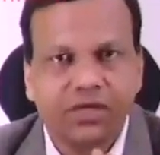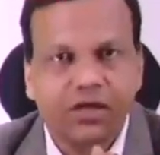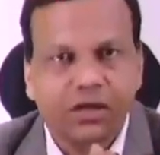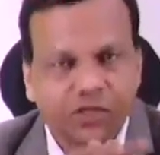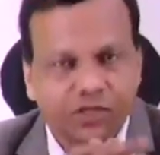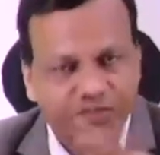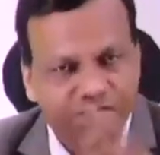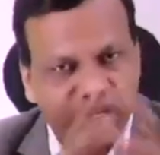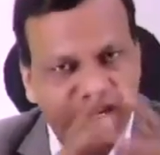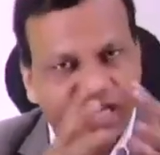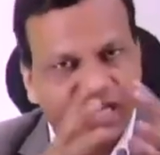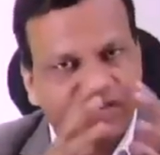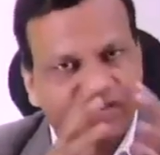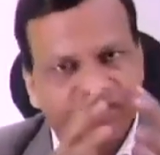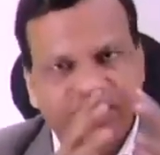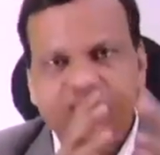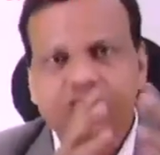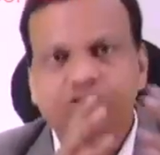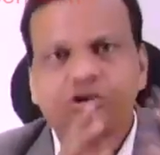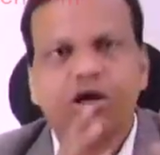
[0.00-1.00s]
So when
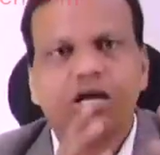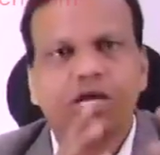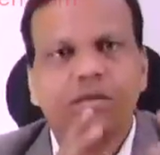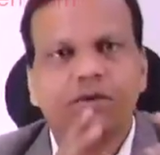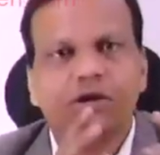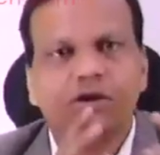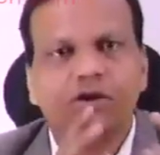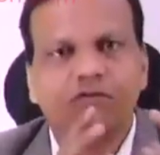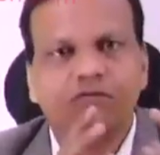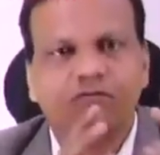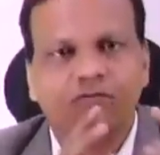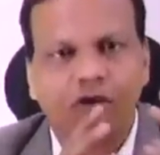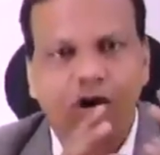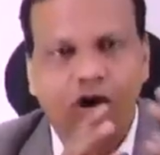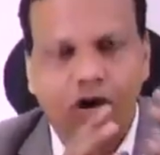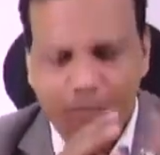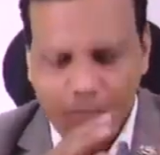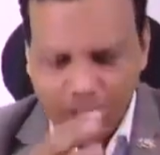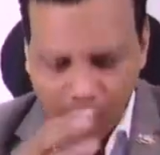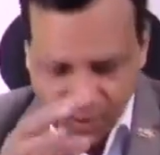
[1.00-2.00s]
liver is not able to
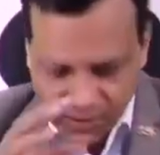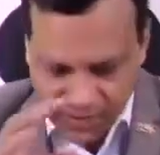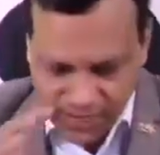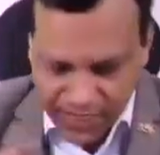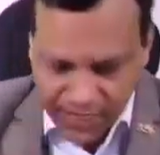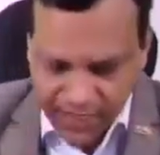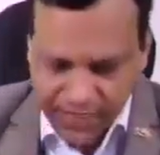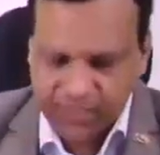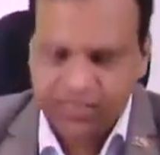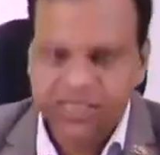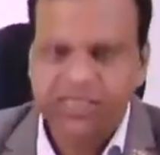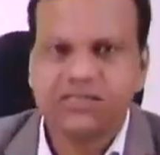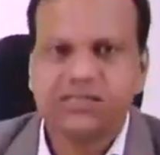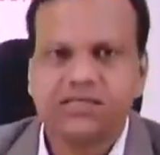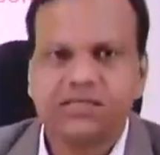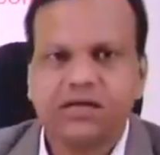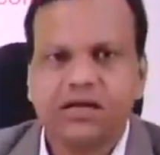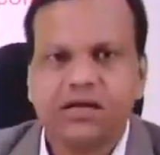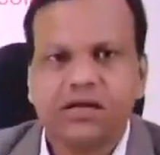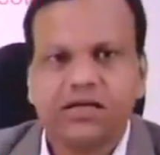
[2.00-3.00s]
form, then
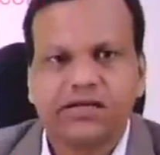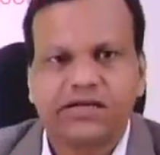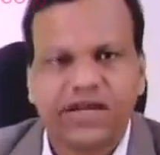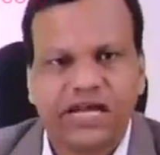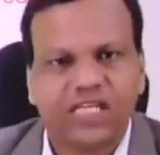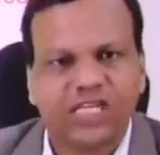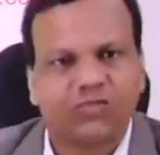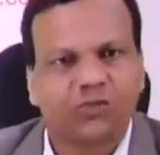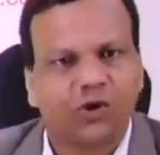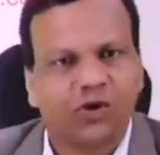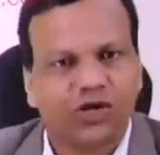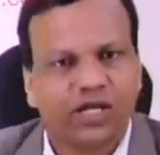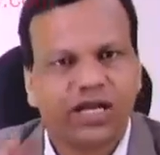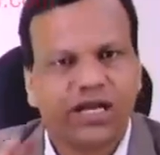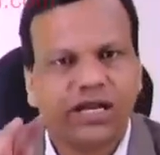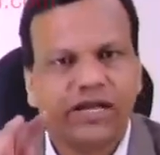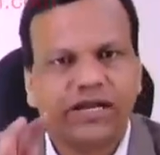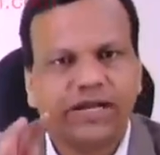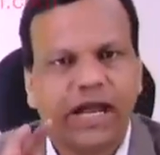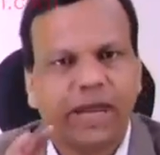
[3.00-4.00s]
this
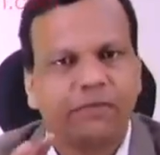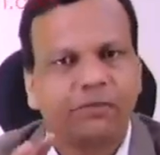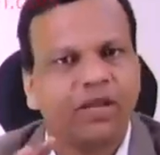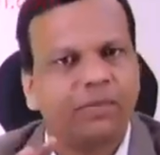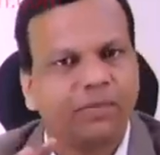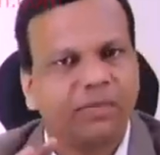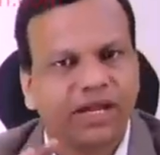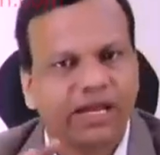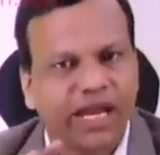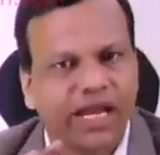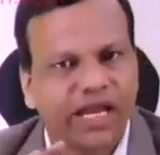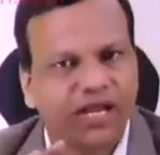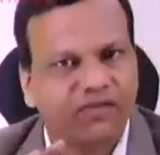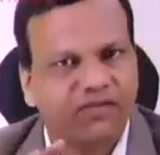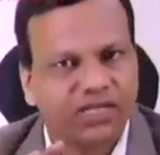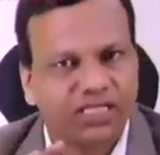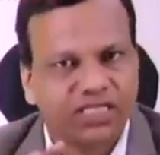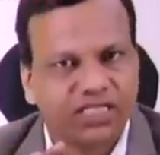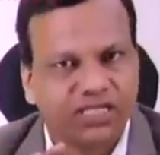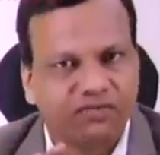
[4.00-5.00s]
transporter Niemann-Pick like
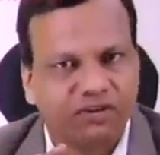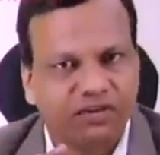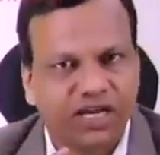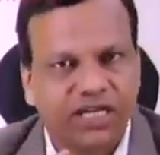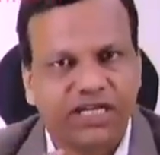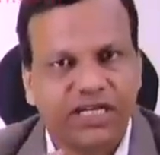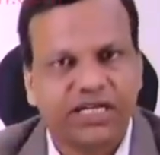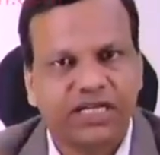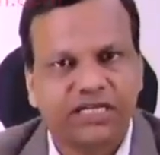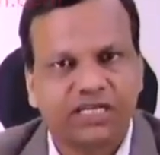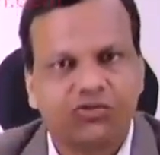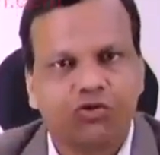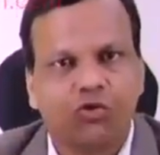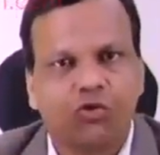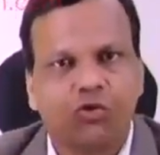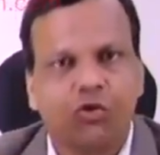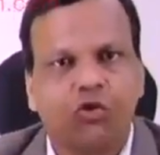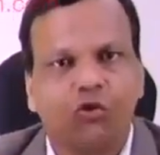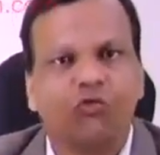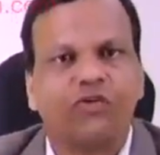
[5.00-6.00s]
1C1, it is
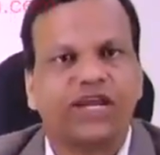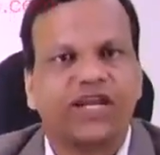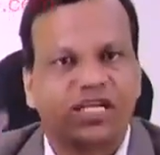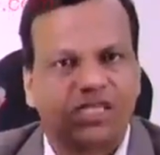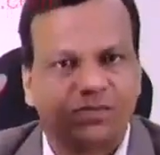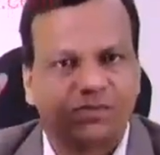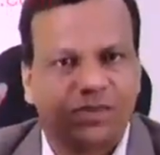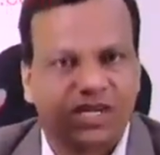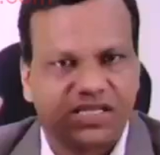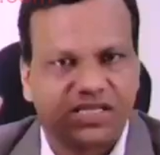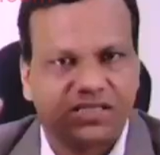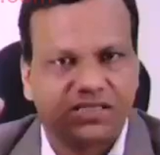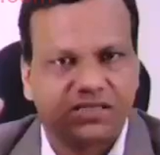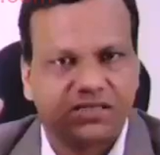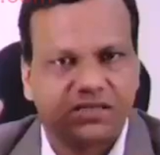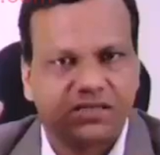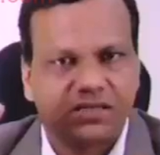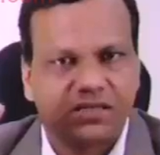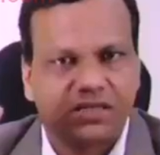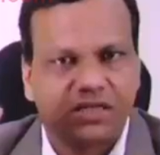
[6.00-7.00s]
overexpressed.
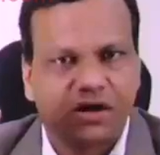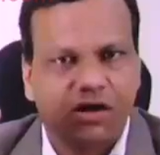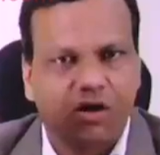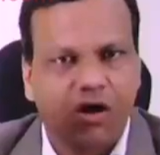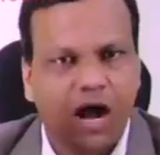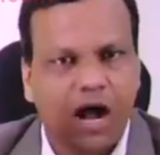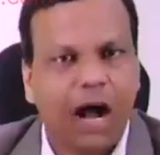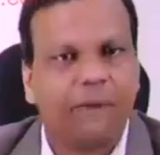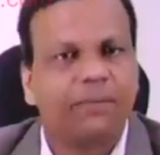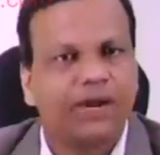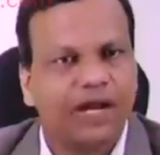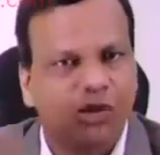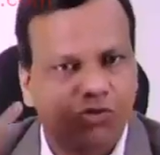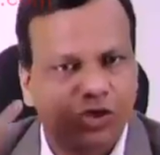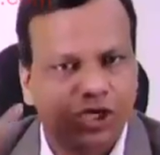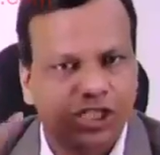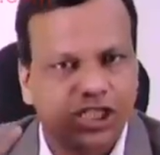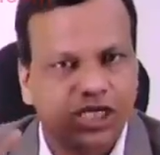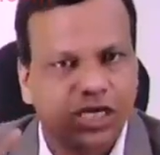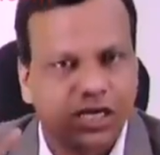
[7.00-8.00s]

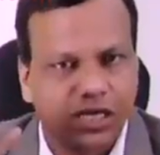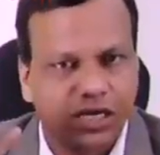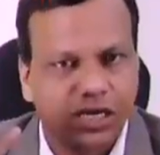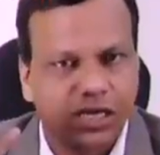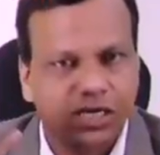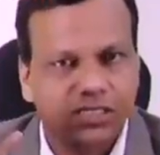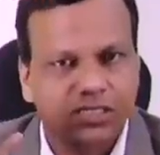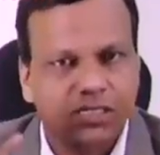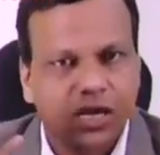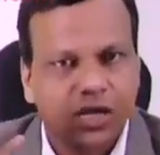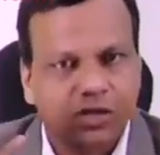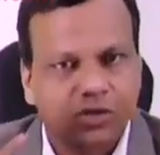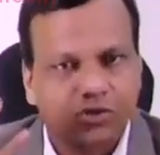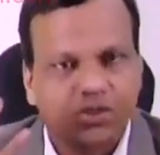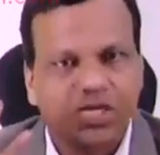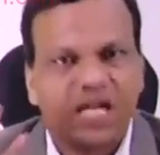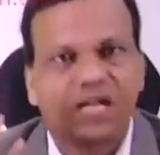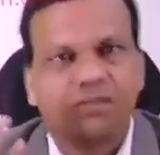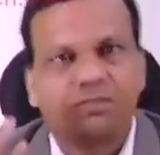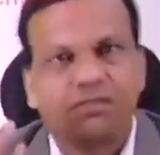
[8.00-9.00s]
Upregulation occurs, so
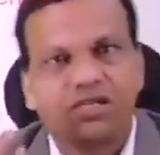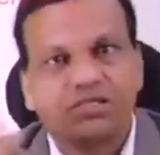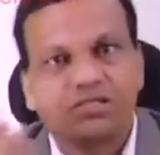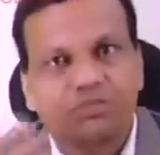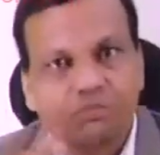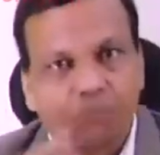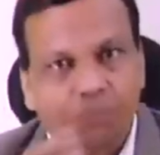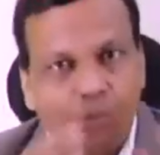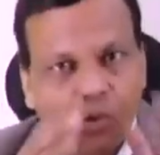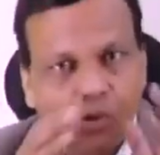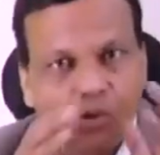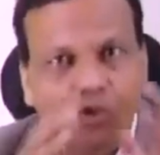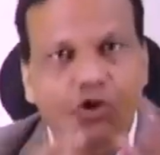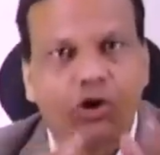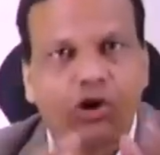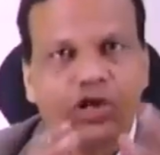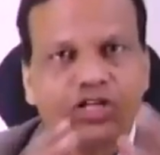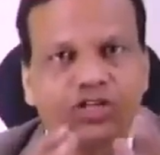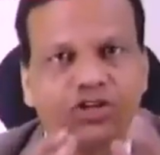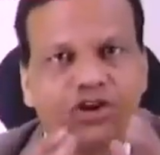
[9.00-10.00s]
that means more
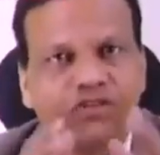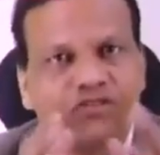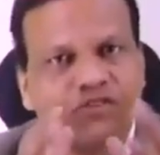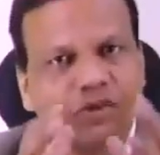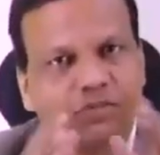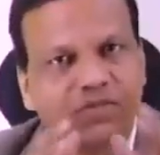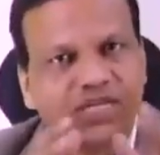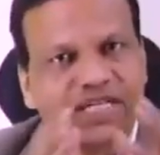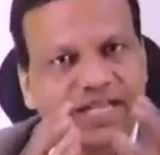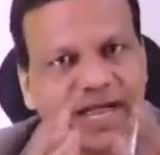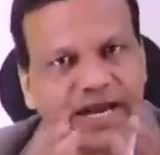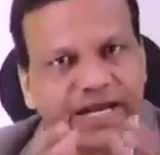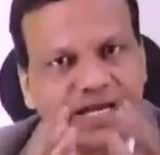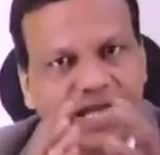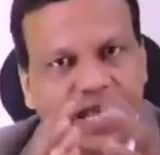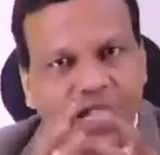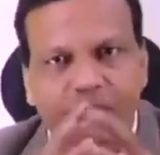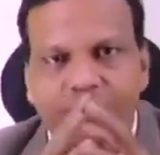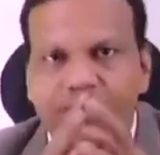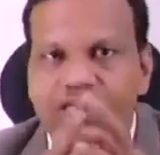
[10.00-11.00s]
cholesterol from the diet
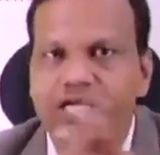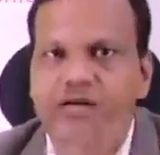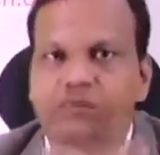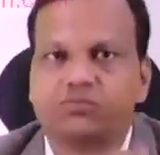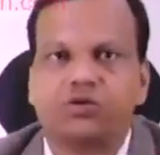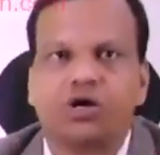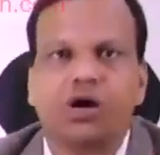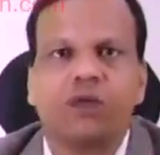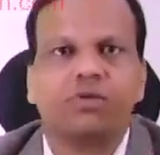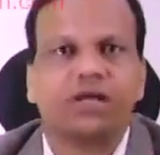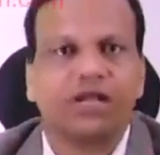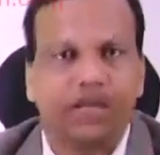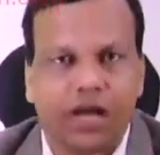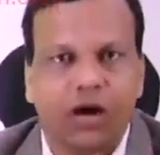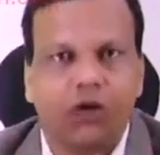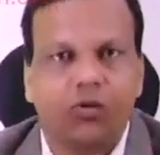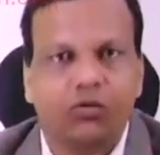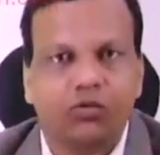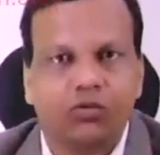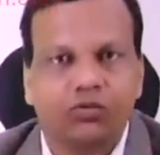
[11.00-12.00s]
can be absorbed
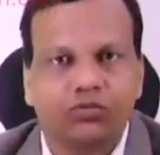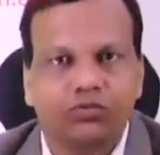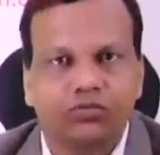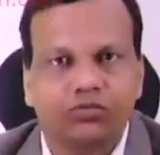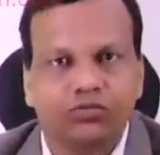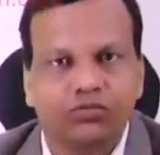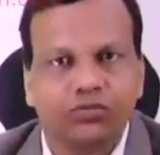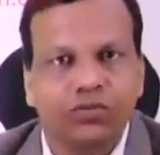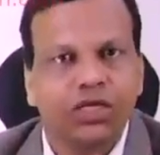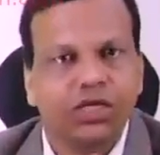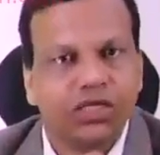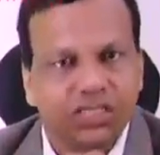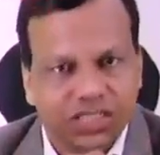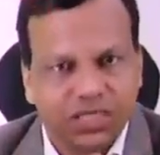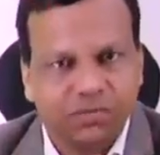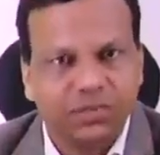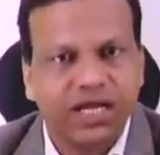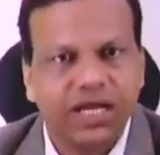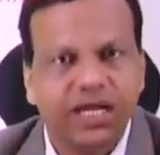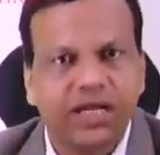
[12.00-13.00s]
now.
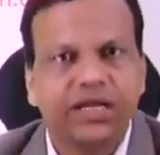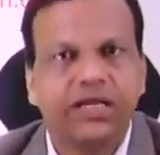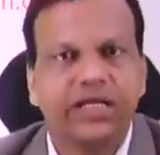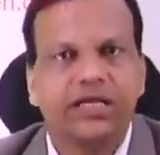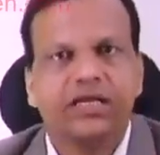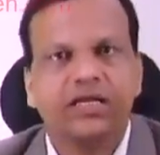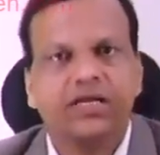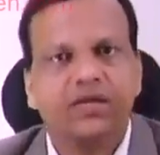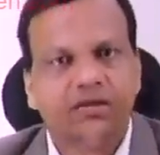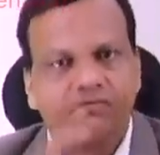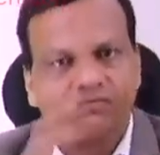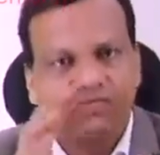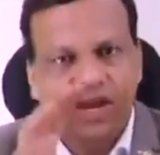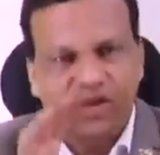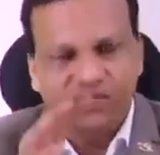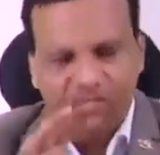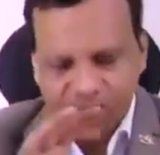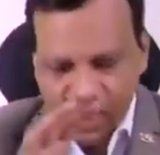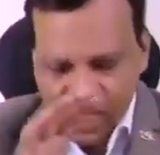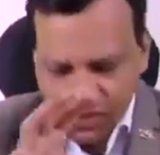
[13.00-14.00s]
Similarly,
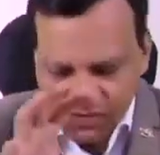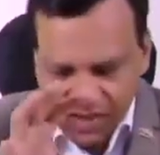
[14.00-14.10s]
when we give